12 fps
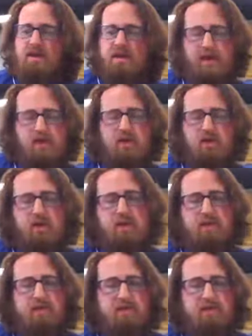the hip
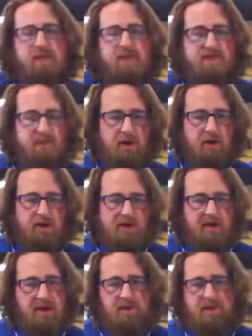joint is a ball and
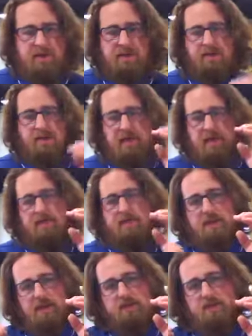socket joint. So
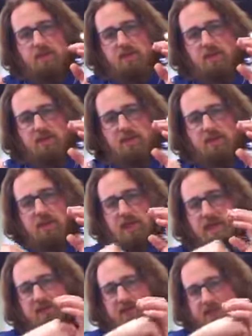that hip joint really
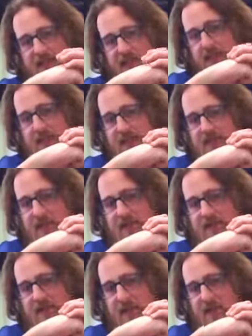kind of fits into a
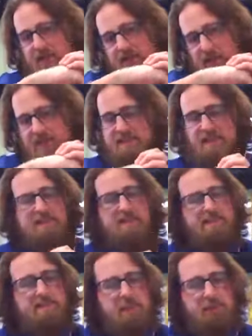socket and it's nice
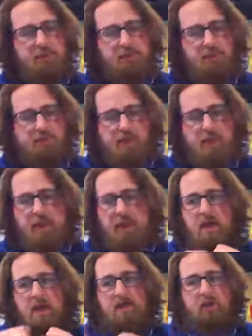and stable.
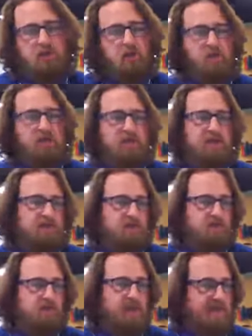The shoulder joint is
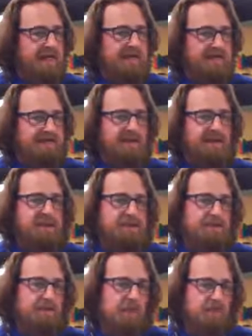also classified
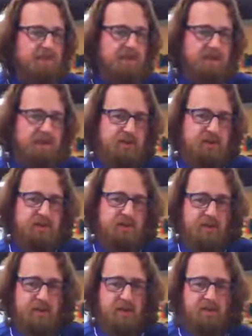as a ball and socket joint,
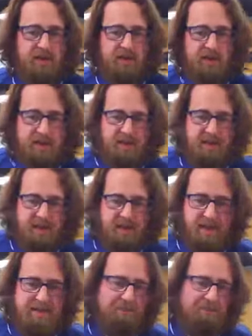but
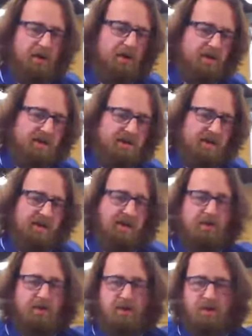it's a ball and
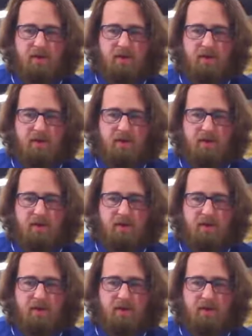socket